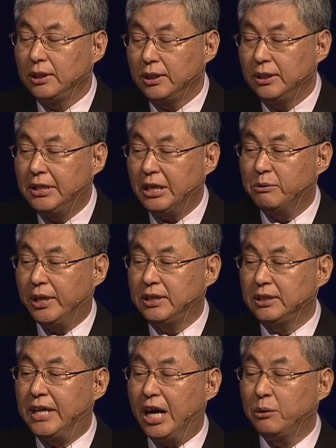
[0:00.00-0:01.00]

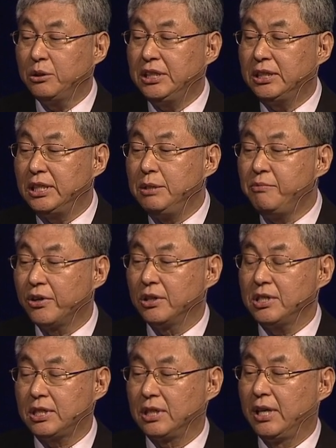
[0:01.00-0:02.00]
integrate not only the
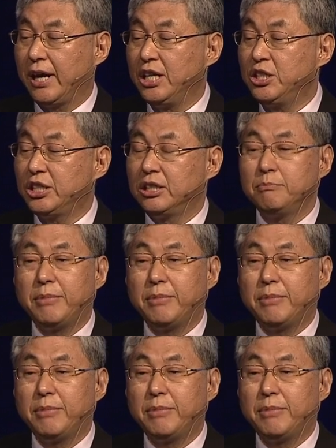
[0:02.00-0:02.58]
inference engine,